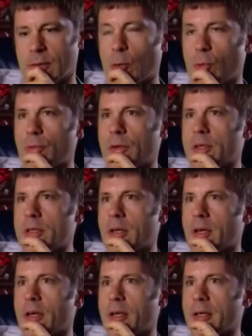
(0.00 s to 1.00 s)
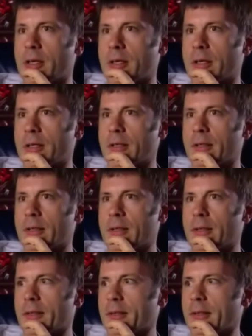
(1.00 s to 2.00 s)
awful as I
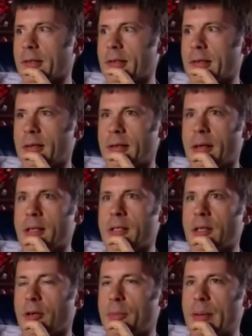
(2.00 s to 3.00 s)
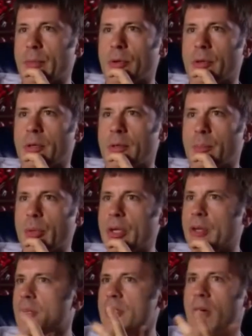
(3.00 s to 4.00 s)
remember it. But
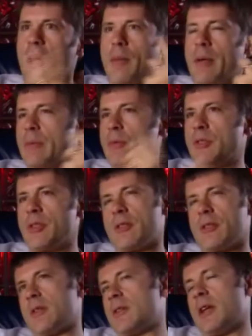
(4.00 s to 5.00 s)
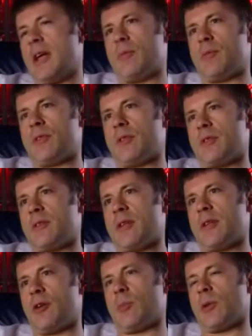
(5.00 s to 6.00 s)
at the time it was just a
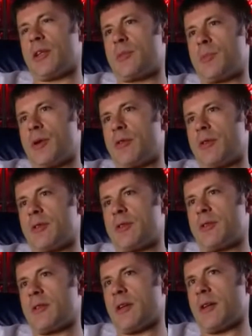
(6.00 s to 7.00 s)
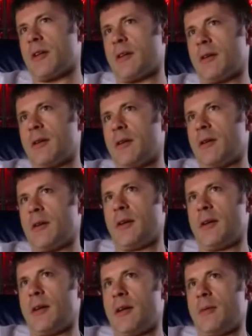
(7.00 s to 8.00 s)
terrible experience.
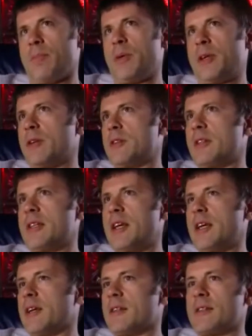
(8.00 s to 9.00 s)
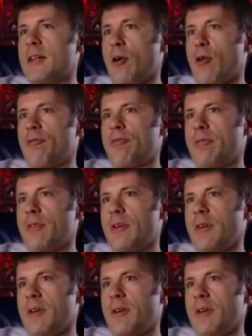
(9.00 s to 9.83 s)
Because the gig itself